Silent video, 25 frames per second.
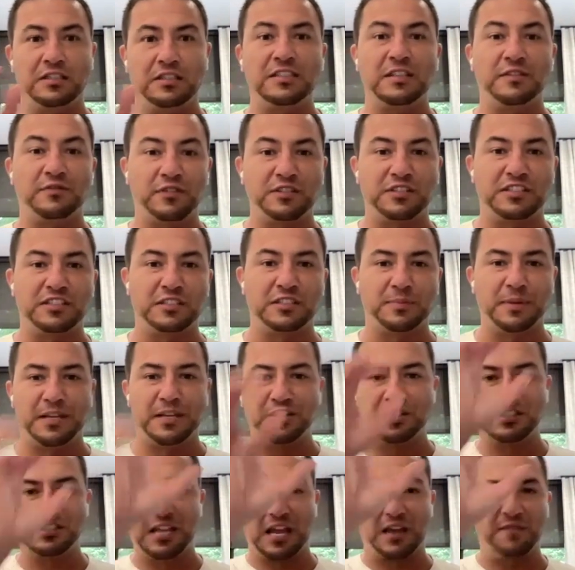the difference in the
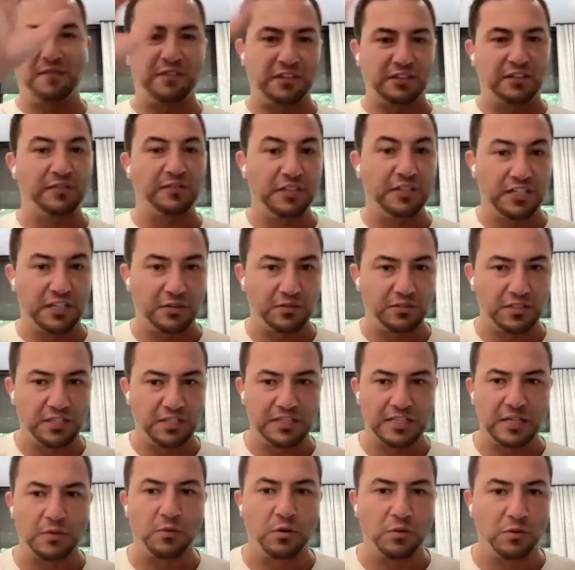pages having the
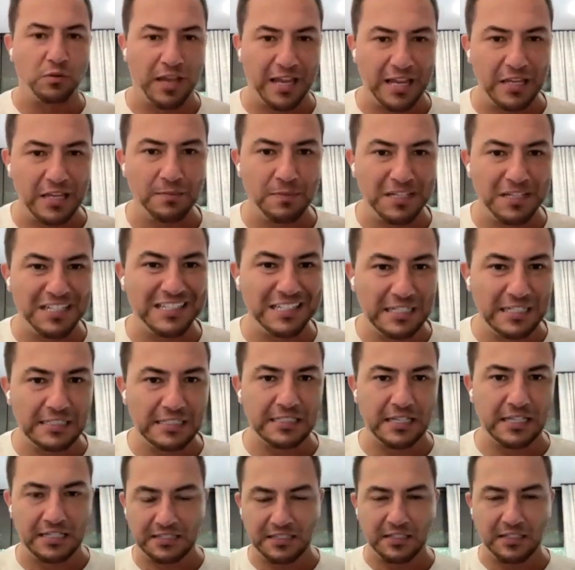videos, and then we'll
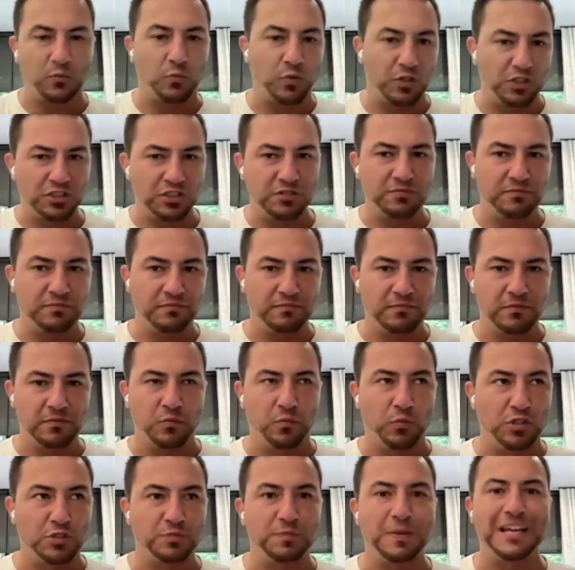ABC test it,
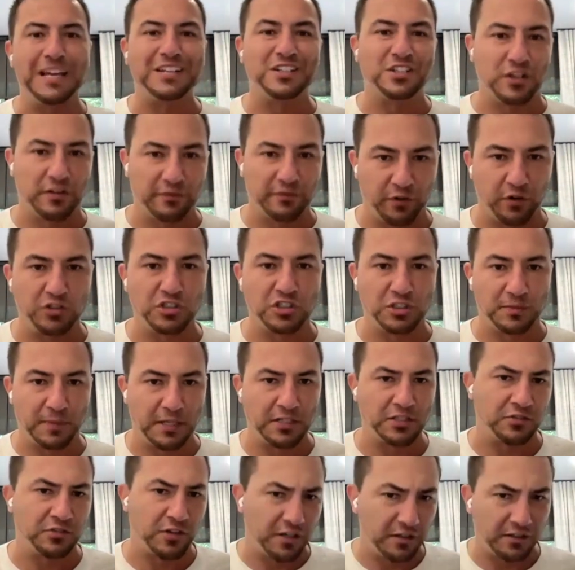which page converts the
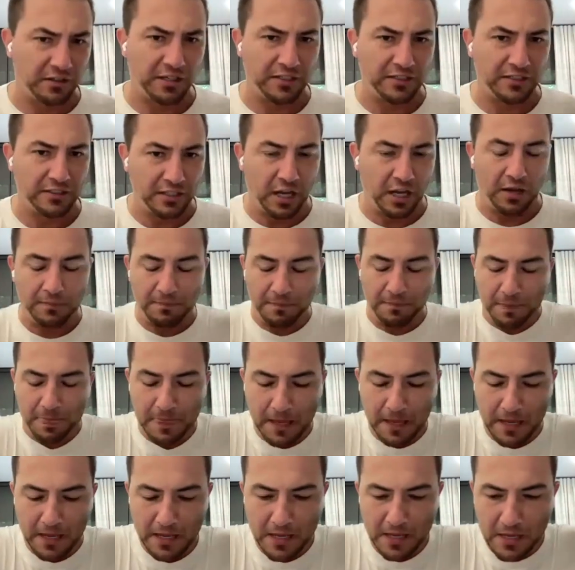best, right? Like, duh.
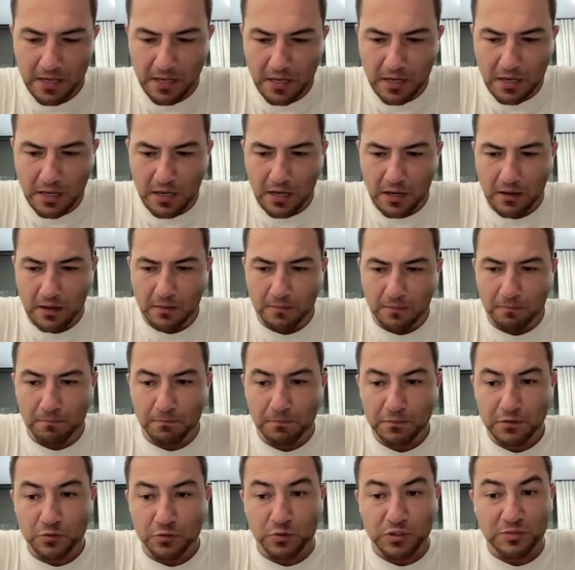
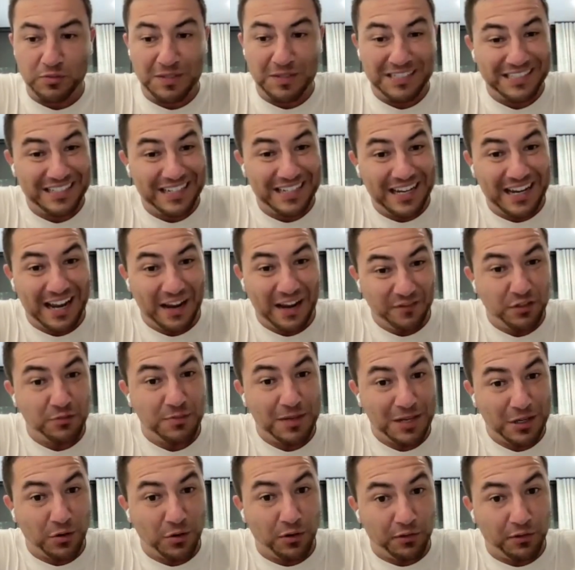So, which means today I have
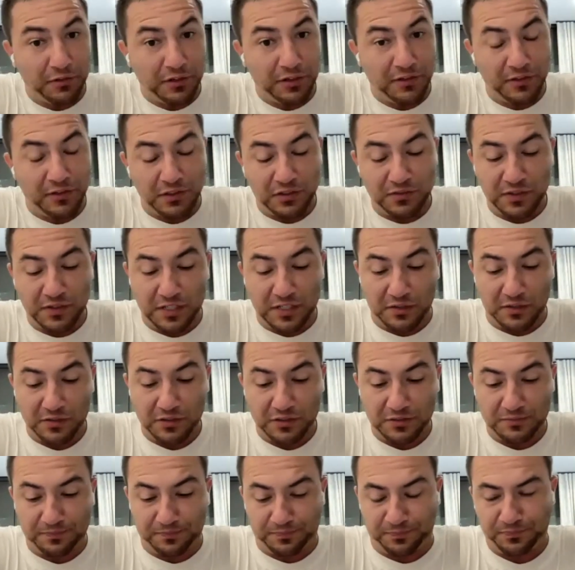to make all three of those
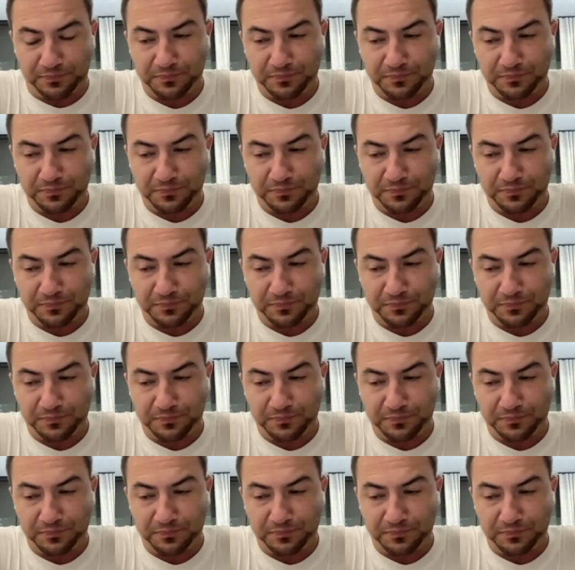videos.